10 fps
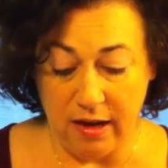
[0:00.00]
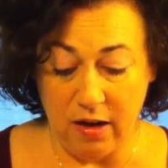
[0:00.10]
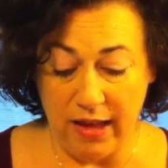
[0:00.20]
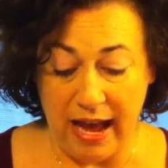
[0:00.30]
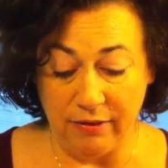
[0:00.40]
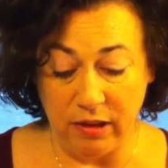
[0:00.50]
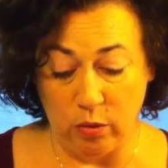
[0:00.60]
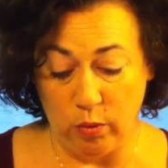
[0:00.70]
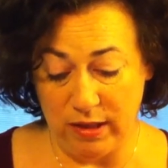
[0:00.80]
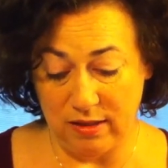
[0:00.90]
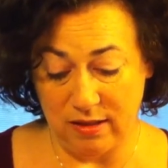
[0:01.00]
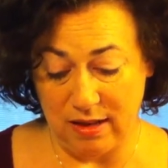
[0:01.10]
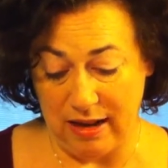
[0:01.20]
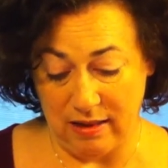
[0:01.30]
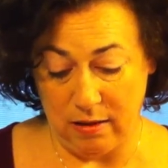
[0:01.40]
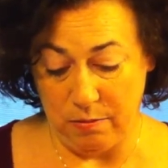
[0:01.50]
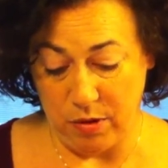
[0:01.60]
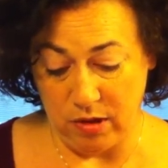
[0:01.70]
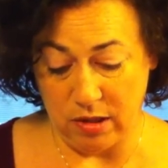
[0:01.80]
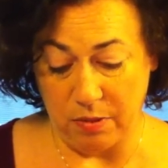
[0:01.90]
You know, they have little whisks at the
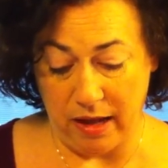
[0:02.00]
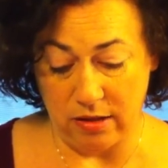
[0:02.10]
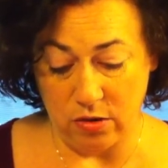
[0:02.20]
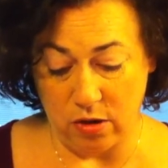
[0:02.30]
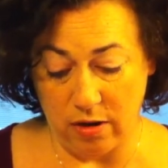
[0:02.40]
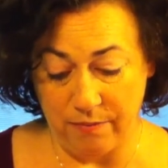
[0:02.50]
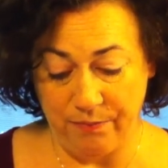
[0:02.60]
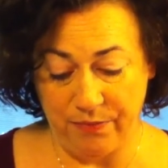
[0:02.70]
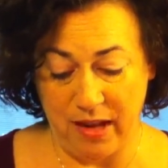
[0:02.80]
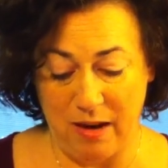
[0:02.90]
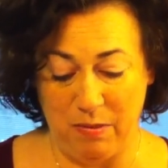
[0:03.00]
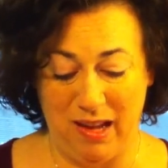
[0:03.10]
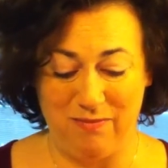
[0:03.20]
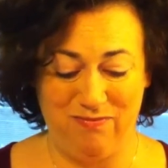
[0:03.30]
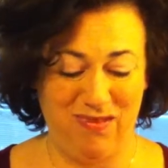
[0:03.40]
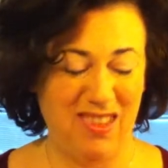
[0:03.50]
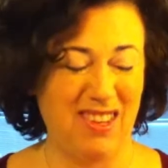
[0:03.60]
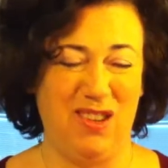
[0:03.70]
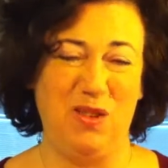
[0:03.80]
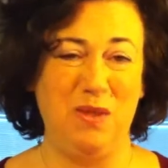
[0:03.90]
beauty supply store, and I'm like,
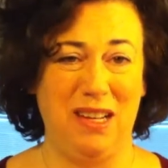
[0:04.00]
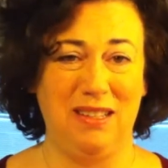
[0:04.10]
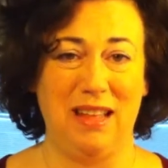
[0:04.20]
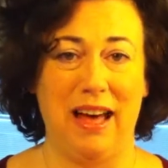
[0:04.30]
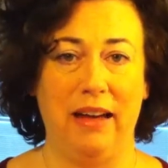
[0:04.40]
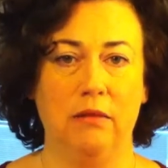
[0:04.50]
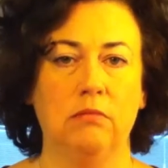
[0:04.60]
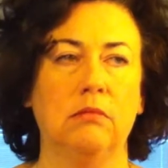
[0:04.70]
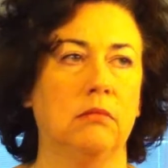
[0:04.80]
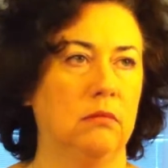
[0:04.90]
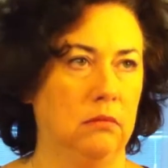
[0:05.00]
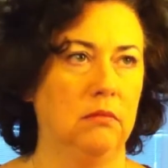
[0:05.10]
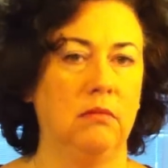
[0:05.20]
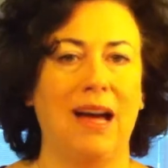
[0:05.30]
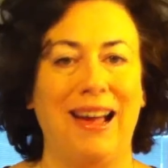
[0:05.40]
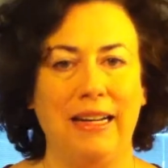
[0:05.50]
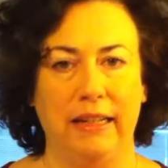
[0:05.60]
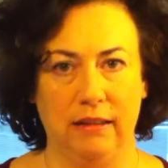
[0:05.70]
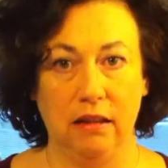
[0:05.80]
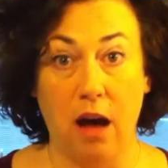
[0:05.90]
who needs that? I
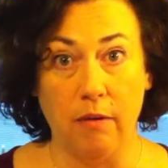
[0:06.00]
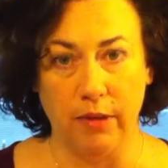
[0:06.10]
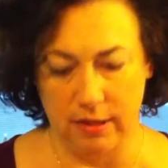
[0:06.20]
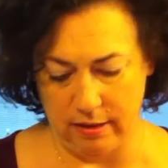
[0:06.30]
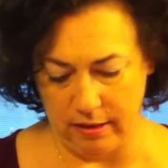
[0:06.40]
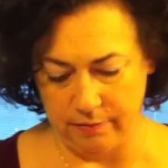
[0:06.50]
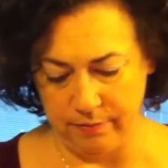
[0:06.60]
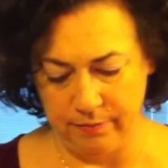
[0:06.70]
need it, obviously.